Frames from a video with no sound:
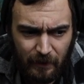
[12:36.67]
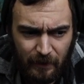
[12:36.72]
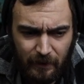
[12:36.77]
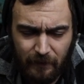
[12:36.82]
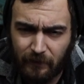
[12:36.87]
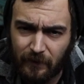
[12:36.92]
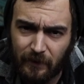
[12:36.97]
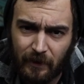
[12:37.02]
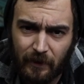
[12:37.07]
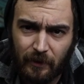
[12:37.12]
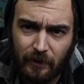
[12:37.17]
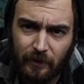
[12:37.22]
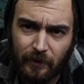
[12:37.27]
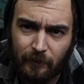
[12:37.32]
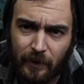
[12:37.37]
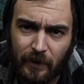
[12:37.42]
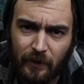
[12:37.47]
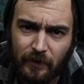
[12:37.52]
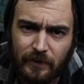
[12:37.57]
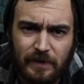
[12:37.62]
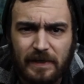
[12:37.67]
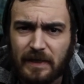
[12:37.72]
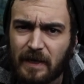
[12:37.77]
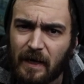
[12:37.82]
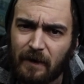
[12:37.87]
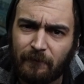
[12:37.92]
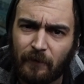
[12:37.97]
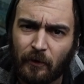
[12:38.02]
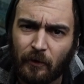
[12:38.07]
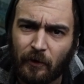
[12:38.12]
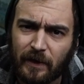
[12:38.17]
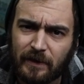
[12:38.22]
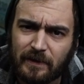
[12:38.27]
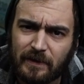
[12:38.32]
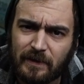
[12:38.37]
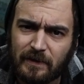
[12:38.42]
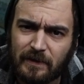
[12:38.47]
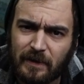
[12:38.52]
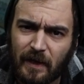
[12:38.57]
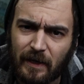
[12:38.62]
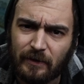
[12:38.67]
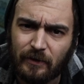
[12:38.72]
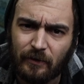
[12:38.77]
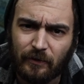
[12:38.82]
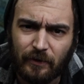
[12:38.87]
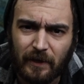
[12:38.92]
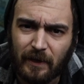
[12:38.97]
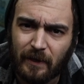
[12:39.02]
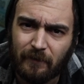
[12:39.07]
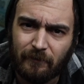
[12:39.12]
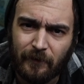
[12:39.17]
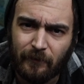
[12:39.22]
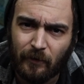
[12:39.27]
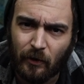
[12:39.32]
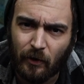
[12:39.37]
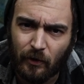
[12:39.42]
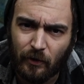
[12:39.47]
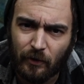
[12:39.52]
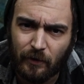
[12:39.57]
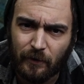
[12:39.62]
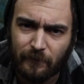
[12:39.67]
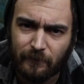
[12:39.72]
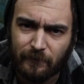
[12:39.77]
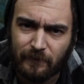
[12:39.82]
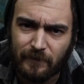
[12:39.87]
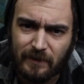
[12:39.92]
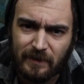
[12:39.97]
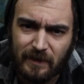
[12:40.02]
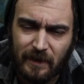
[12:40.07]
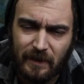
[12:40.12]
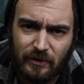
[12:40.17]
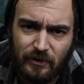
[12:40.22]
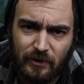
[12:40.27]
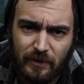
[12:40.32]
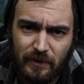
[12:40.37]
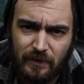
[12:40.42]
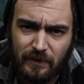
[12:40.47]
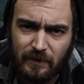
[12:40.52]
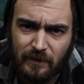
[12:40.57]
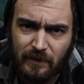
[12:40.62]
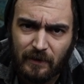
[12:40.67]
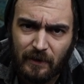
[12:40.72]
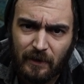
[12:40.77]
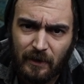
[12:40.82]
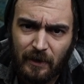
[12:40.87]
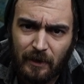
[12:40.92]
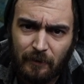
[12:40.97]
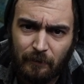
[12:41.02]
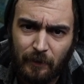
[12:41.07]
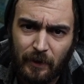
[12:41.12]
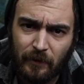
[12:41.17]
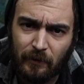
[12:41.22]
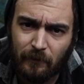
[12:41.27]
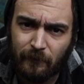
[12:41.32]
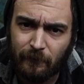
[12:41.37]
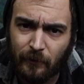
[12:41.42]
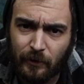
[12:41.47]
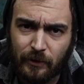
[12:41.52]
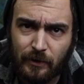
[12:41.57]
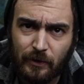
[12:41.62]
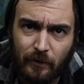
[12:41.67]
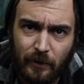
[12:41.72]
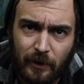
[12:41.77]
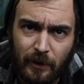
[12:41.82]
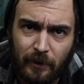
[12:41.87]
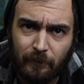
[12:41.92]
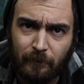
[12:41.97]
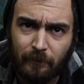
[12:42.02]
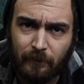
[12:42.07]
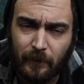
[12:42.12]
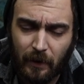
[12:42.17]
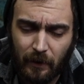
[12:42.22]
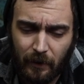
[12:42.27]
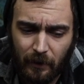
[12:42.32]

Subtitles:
even the BRZ FRSs, I don't think I've ever heard of stages being referred to in them.